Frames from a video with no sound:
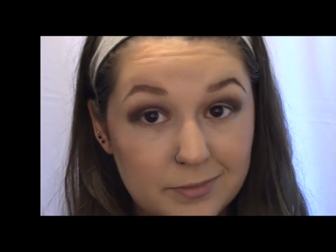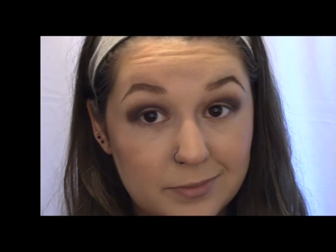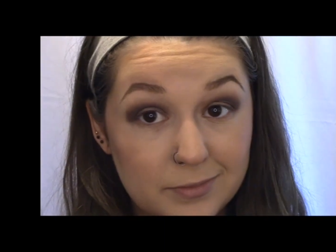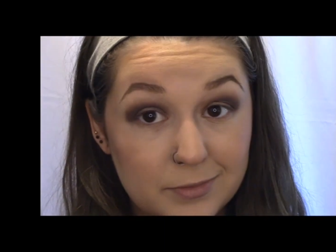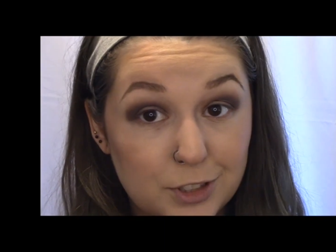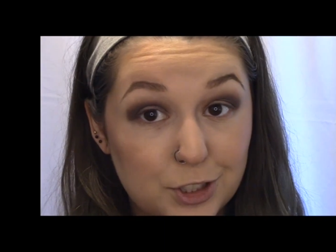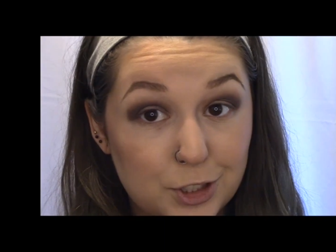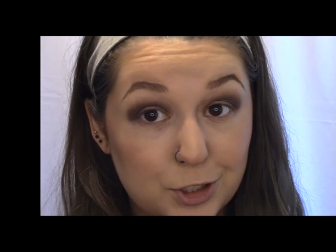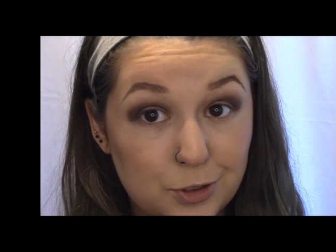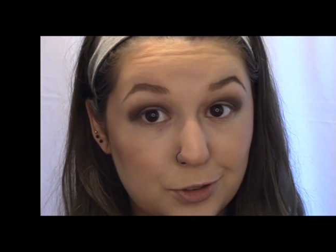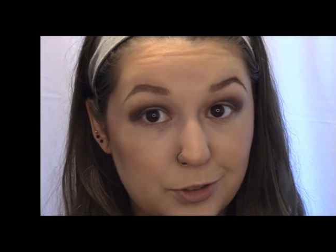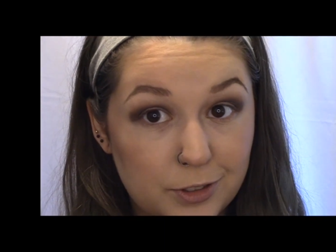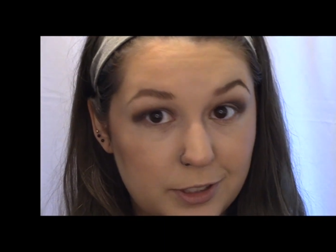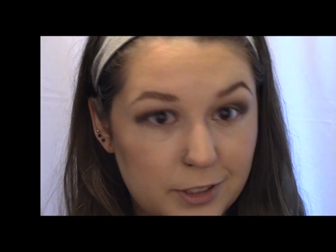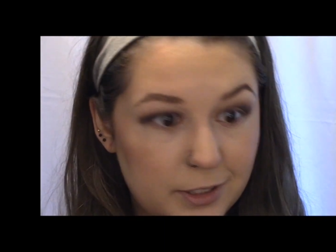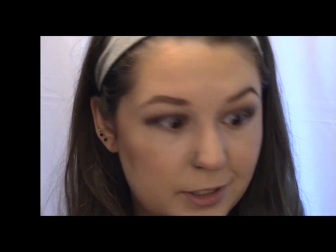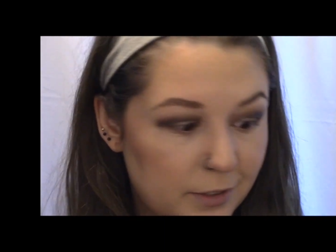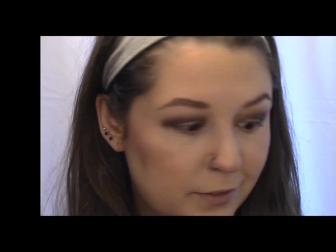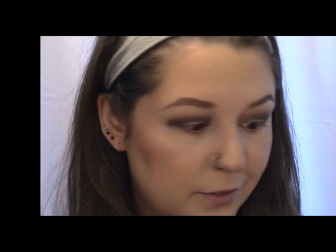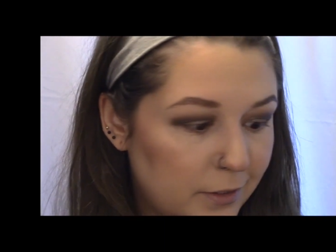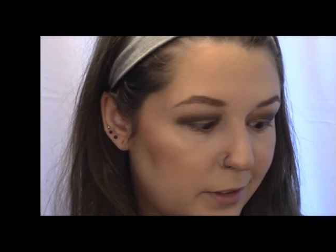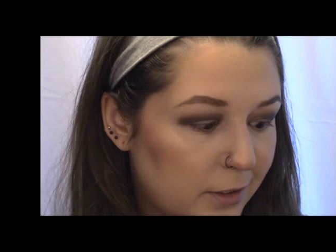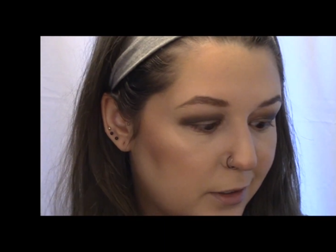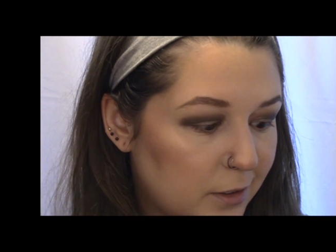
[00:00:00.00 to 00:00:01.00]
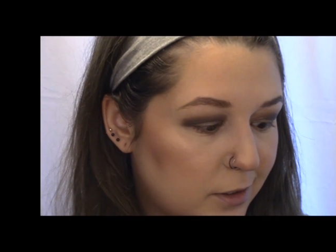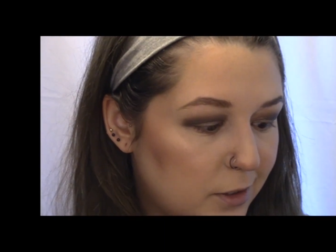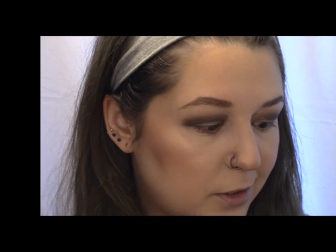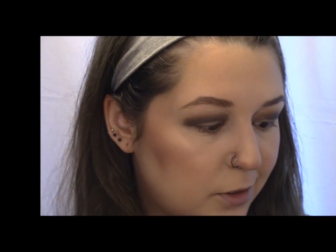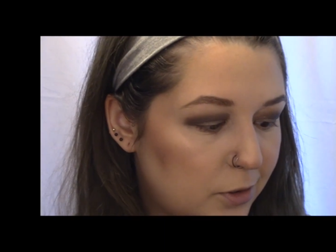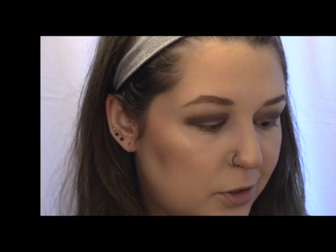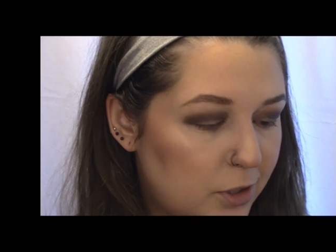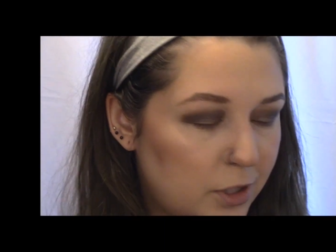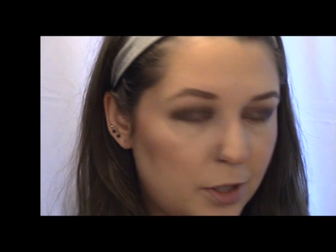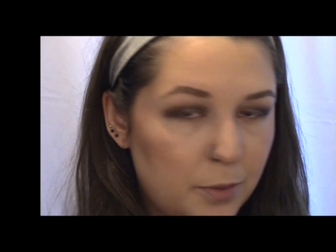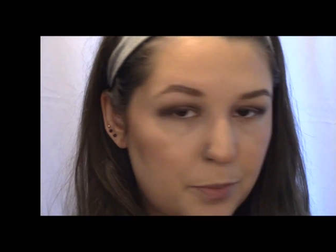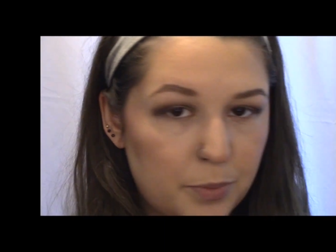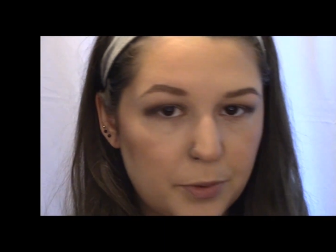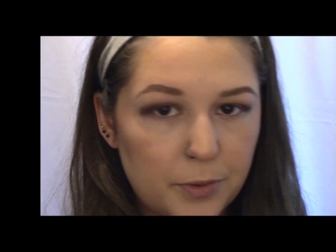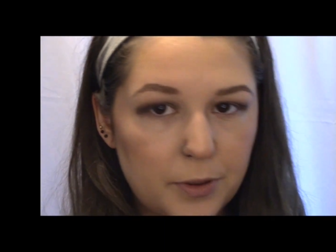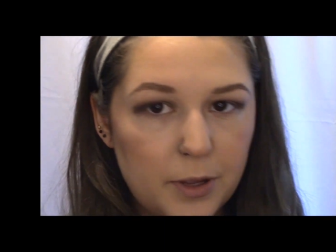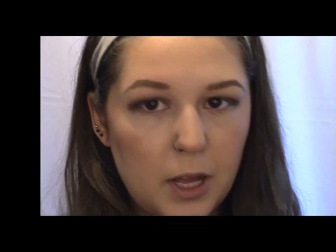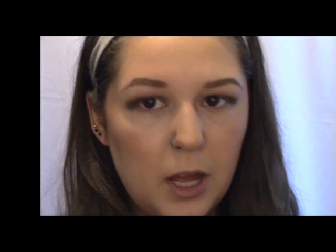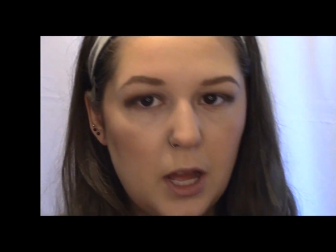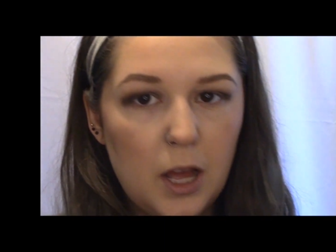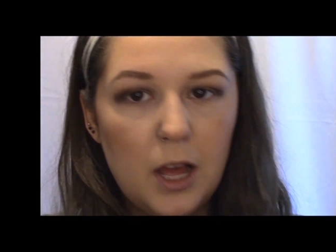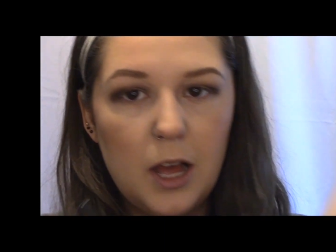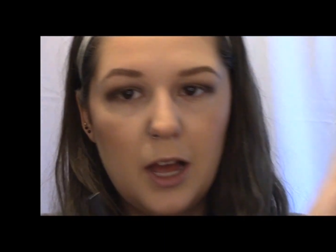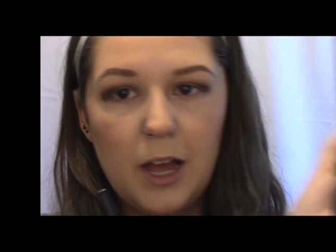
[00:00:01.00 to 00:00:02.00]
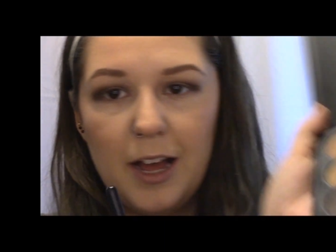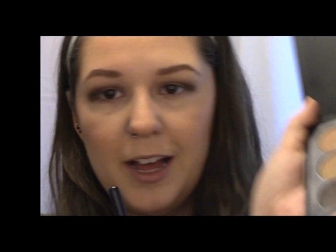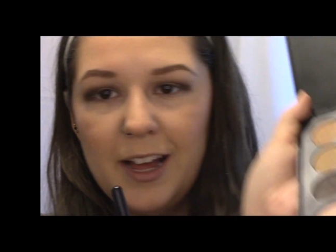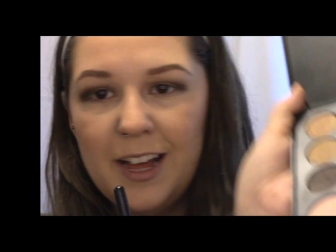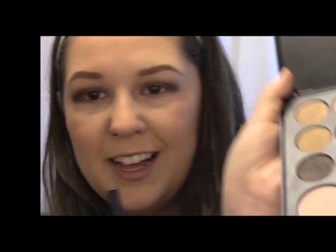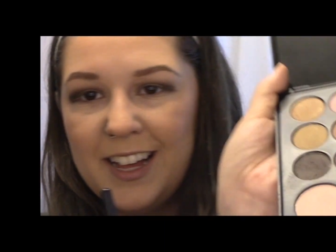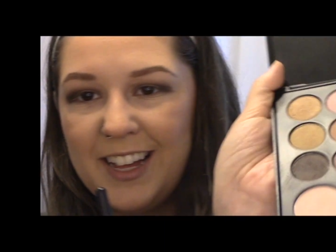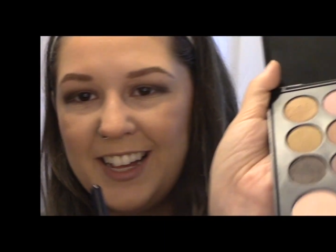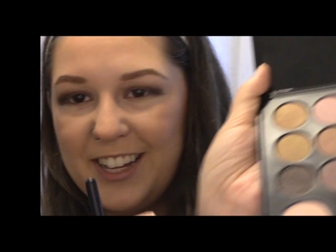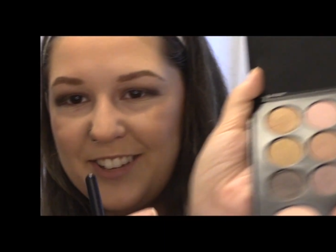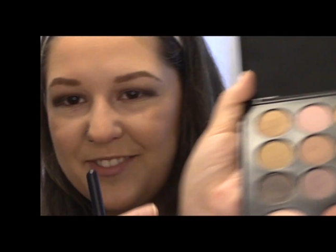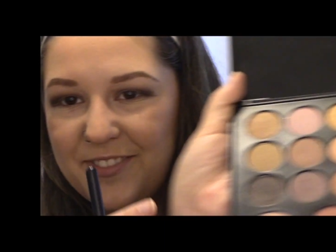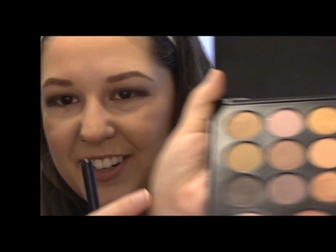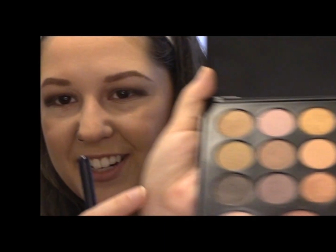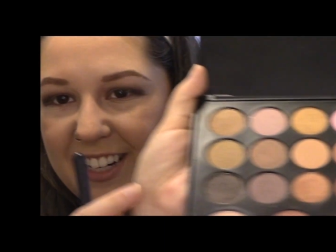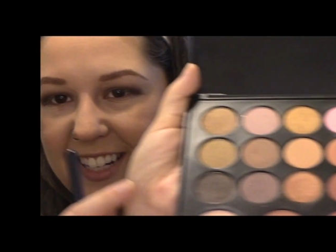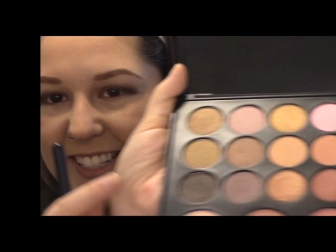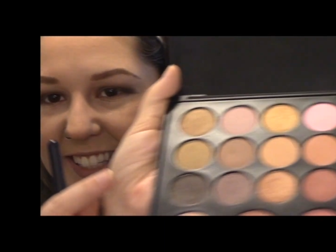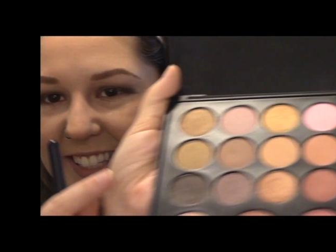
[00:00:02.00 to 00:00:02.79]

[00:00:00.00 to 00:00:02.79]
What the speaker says: there's a reason everything's so cheap. I'm going to